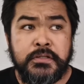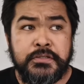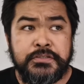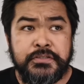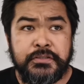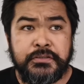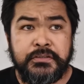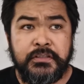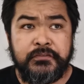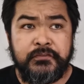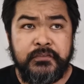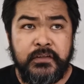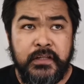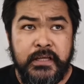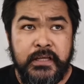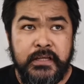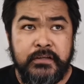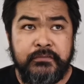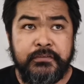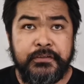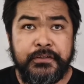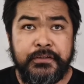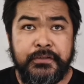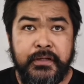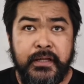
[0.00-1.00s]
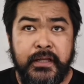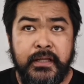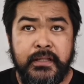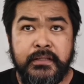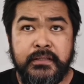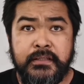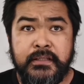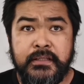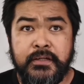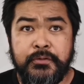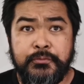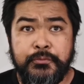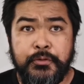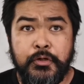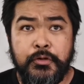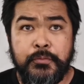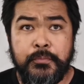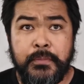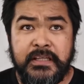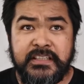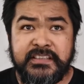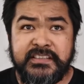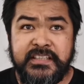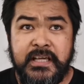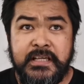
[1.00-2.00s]
So the flavor and the
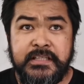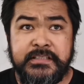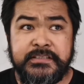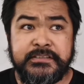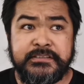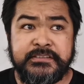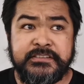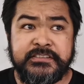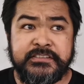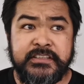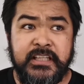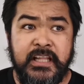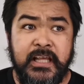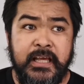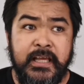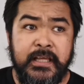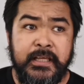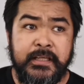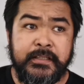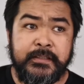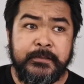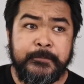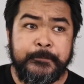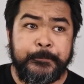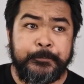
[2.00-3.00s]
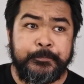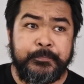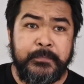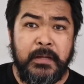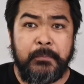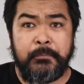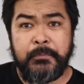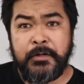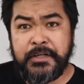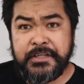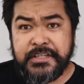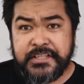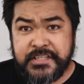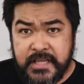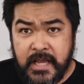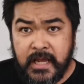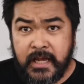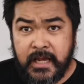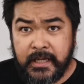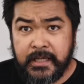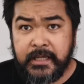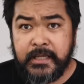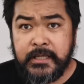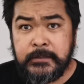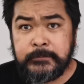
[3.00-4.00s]
aroma tastes like a bird's
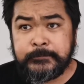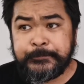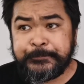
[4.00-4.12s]
eye.